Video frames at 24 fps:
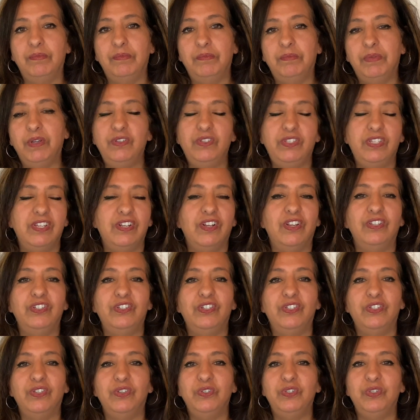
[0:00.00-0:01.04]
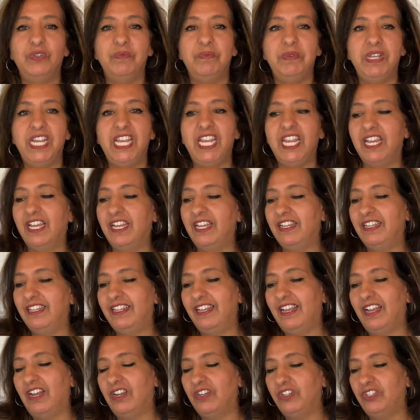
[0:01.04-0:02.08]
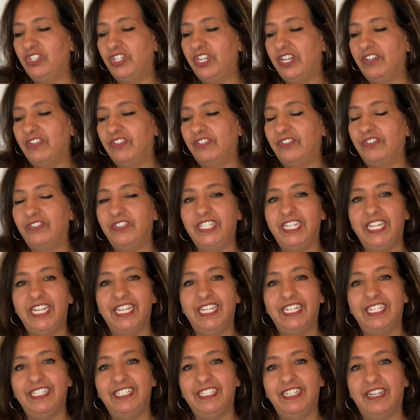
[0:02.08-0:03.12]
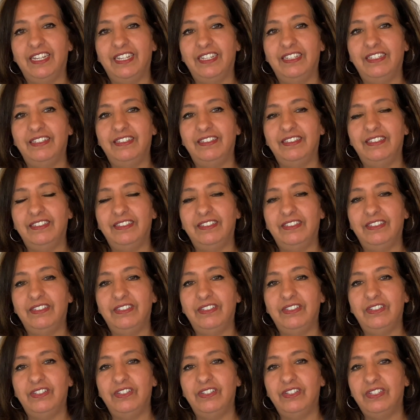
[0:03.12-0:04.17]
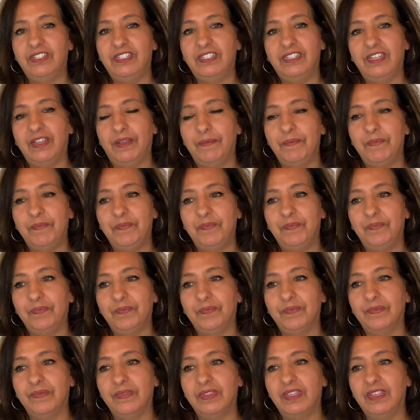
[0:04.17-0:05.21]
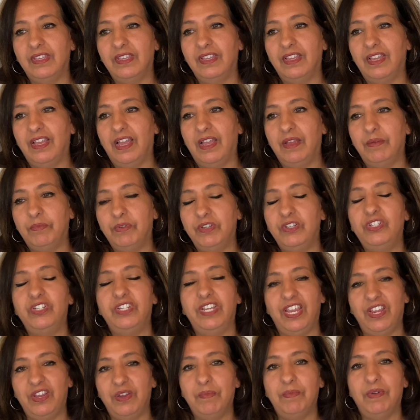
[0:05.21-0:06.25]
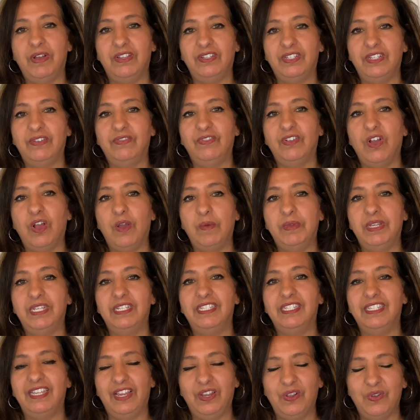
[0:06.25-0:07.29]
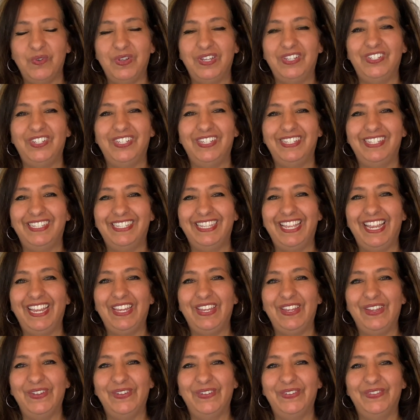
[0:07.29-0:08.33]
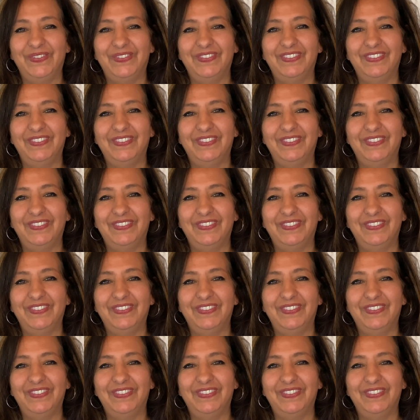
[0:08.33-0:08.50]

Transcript: post it on your social media, our channel, and just appreciate your positive comments and questions. Thank you.